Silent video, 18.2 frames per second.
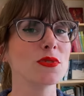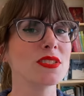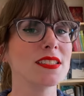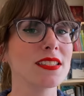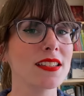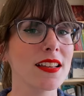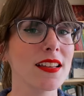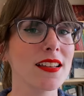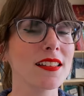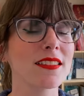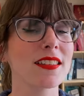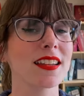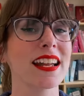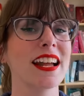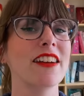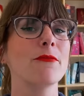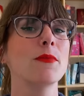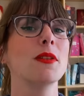see that I
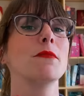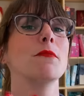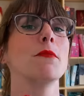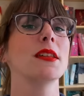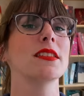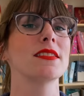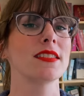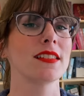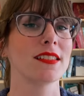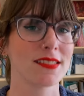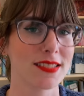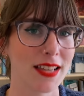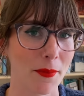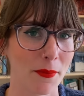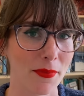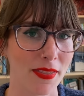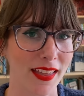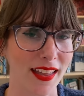have been missing
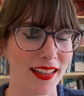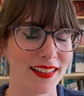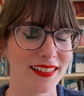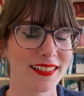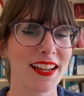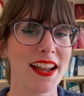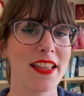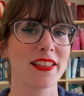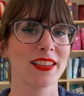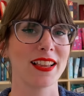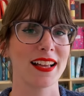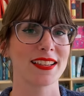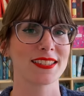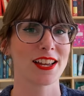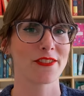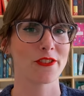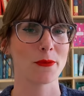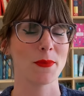something in the last
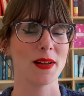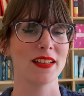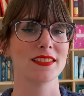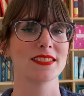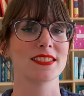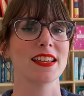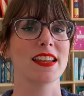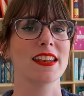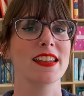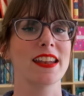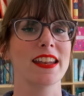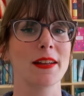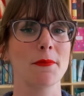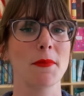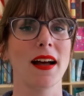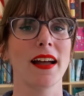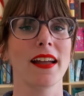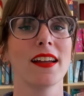several months in knitting
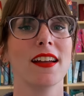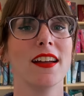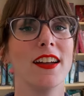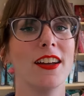my